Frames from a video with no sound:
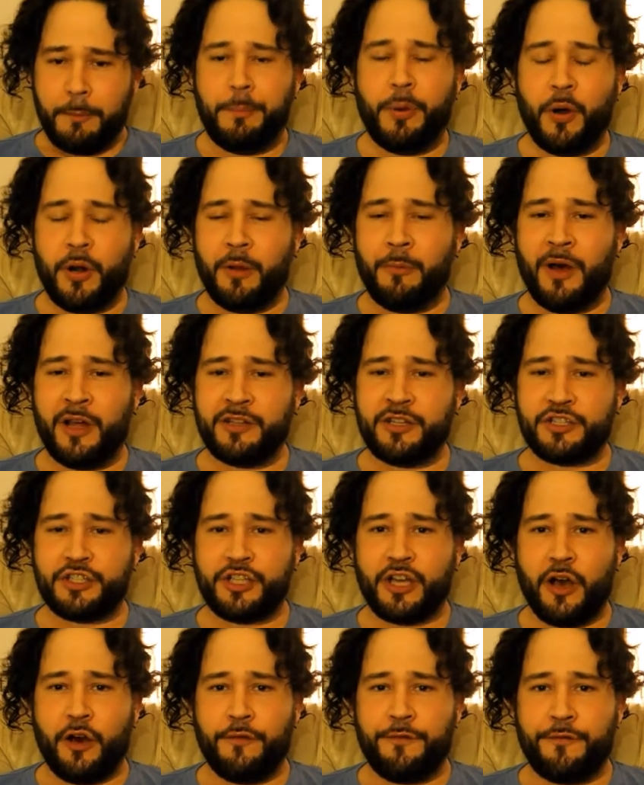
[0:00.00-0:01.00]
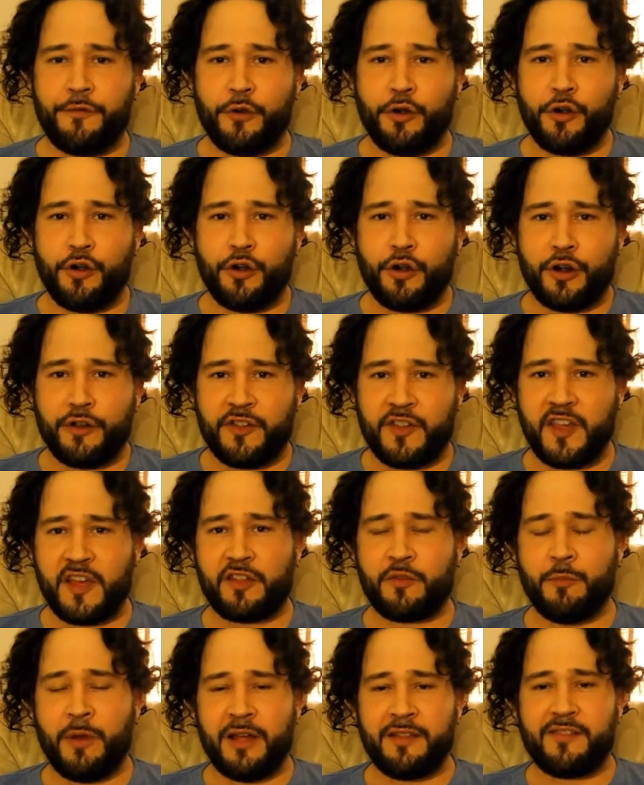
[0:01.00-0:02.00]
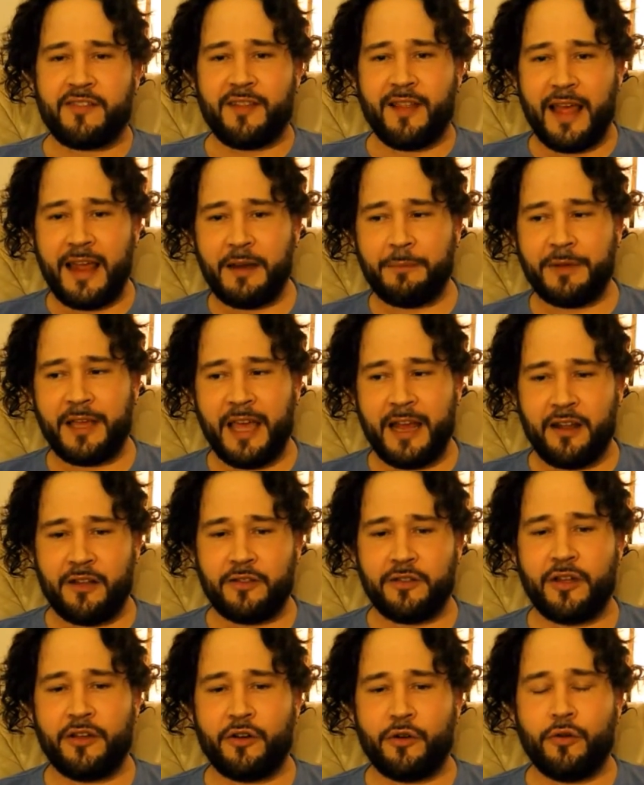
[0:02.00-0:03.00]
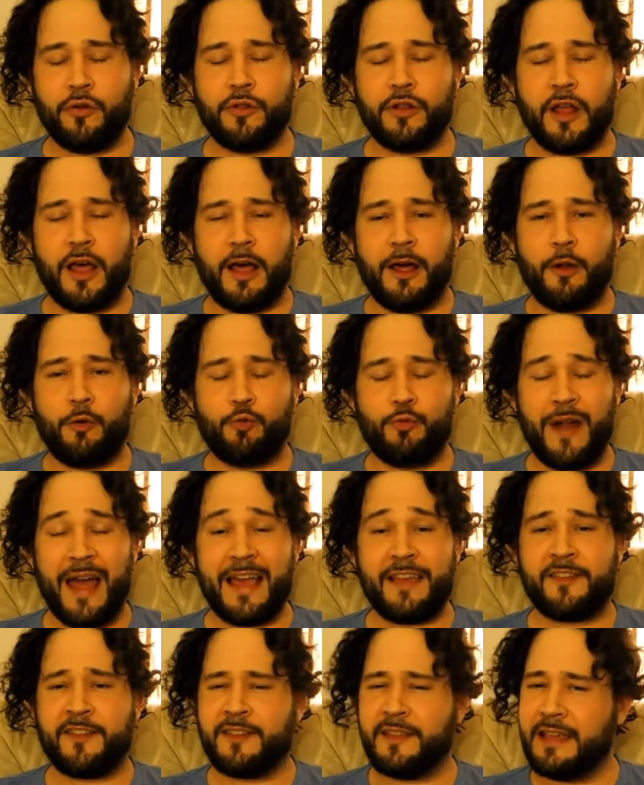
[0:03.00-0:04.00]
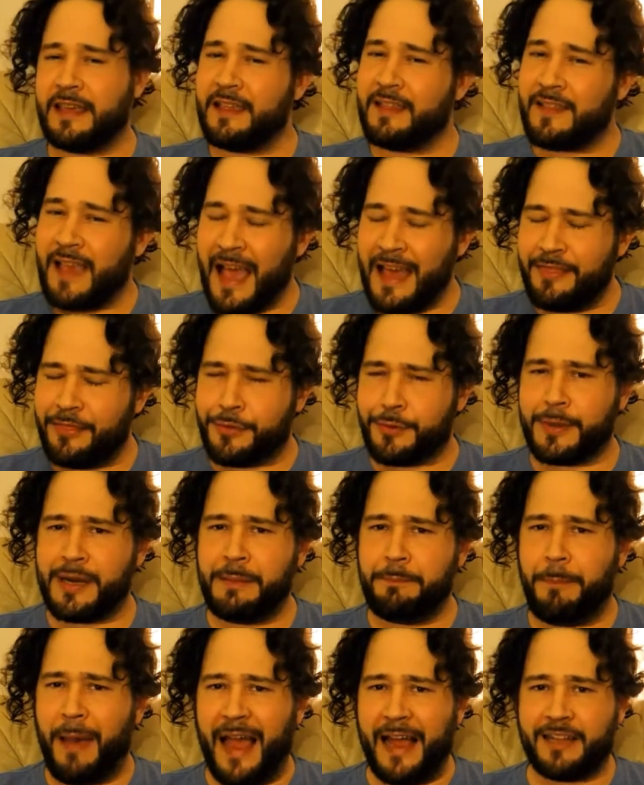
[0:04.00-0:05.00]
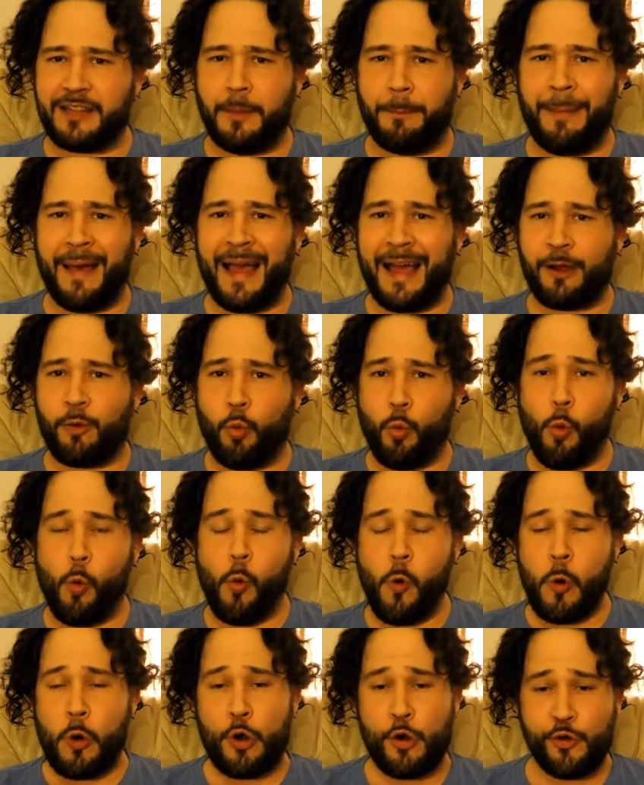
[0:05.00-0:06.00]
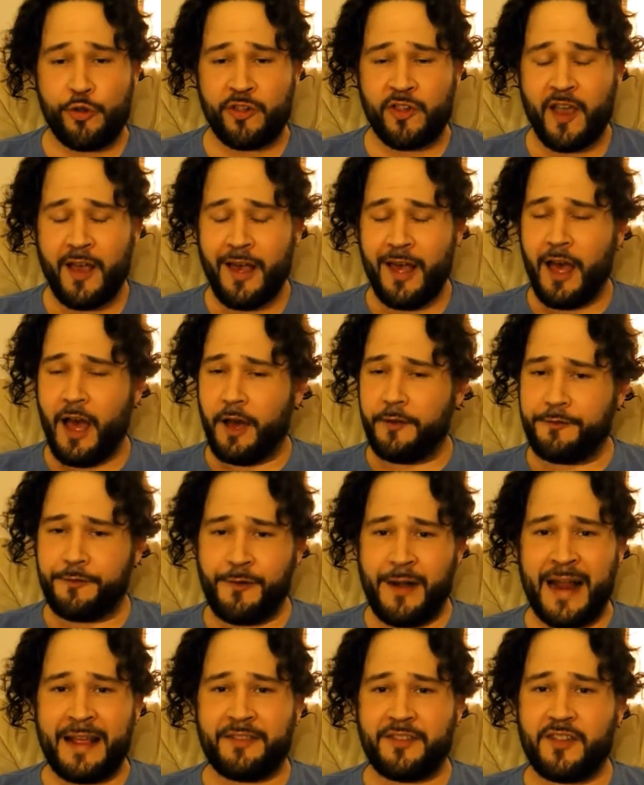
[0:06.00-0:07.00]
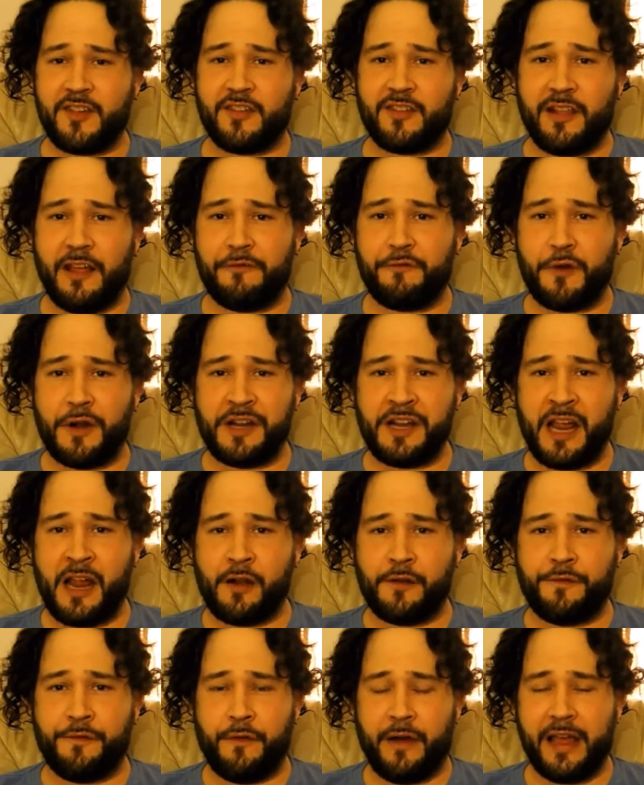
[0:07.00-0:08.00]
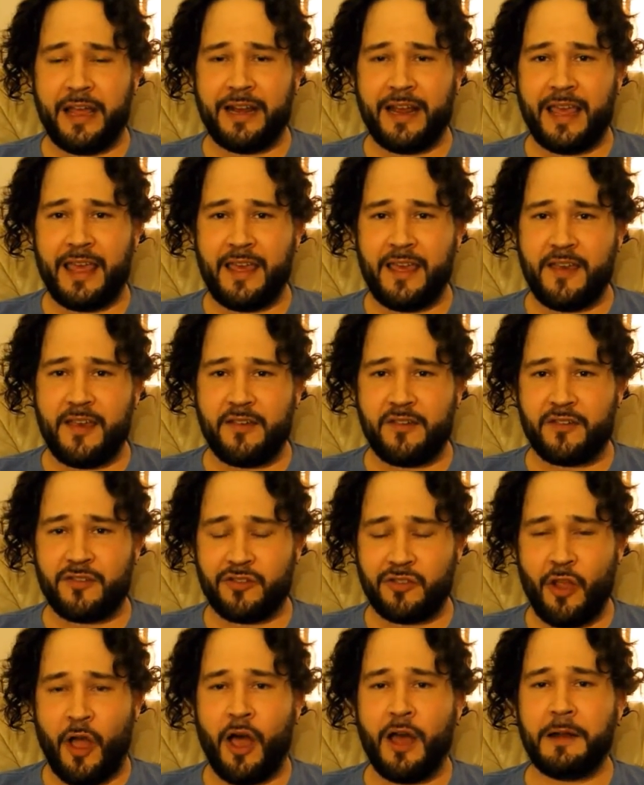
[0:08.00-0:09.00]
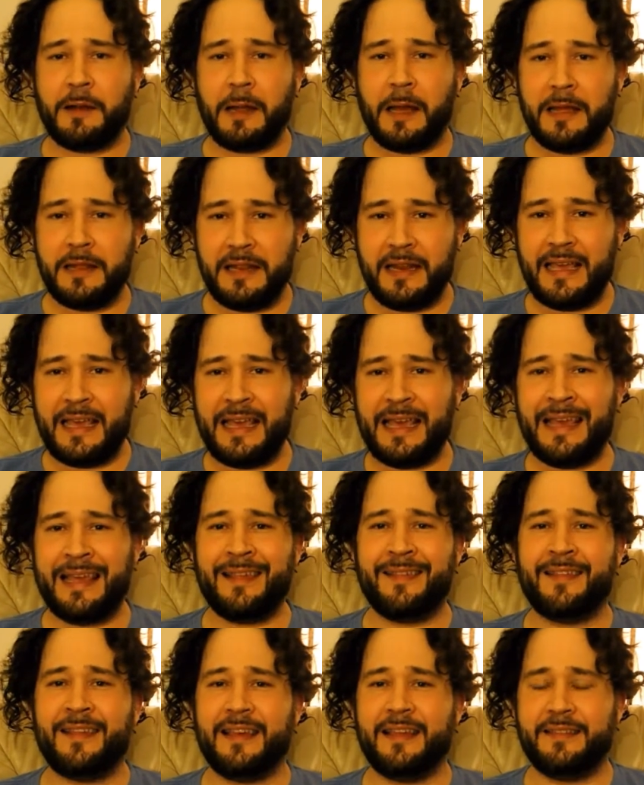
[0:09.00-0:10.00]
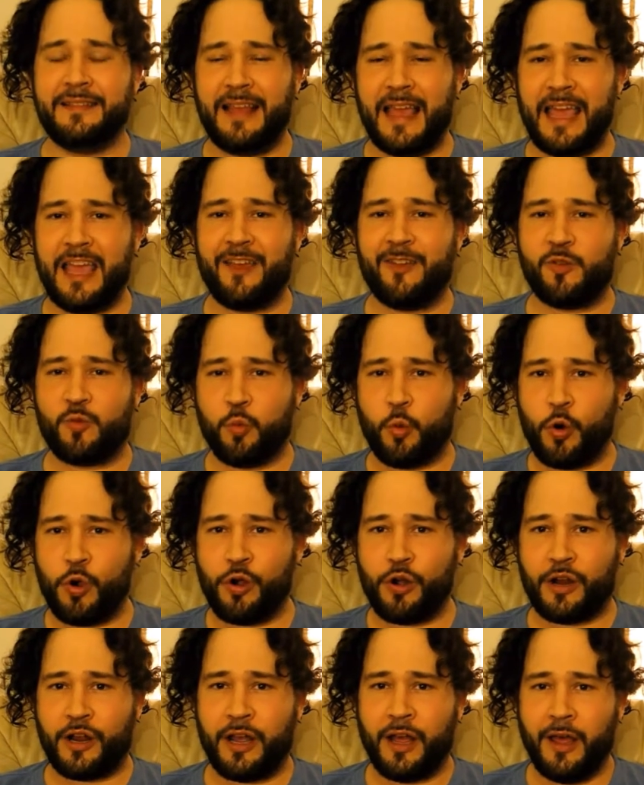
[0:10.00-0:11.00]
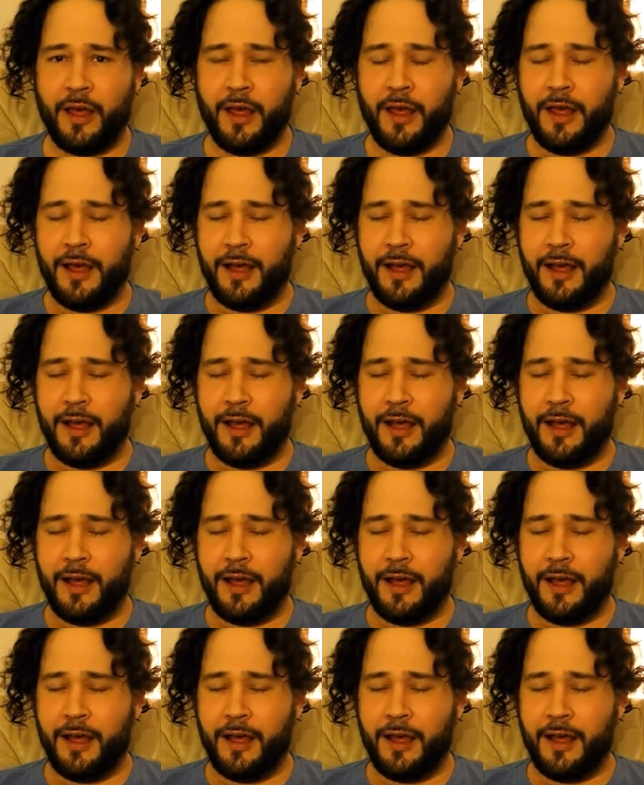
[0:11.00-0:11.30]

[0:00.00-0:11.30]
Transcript: put him on the shelf for 6 months. Let him get a little rest. He's had three back-to-back wars. A Francis Lafreniere fight is not an easy day's work.